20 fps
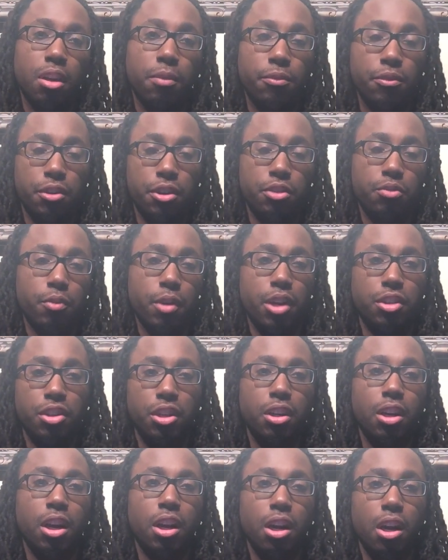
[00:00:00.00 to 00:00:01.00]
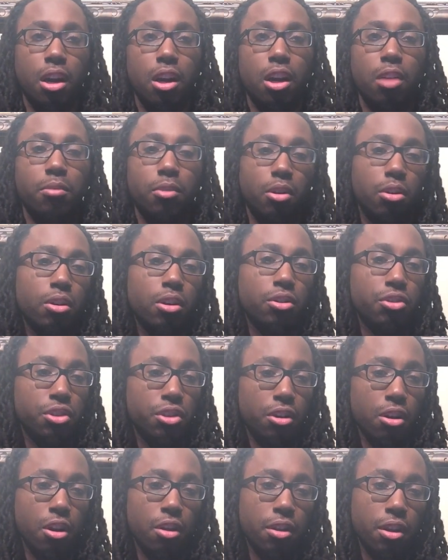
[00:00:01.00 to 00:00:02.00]
up for his RayJ.com launch
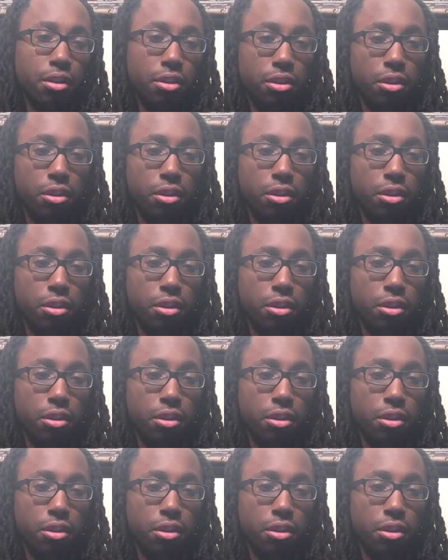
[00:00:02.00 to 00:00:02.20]
and all that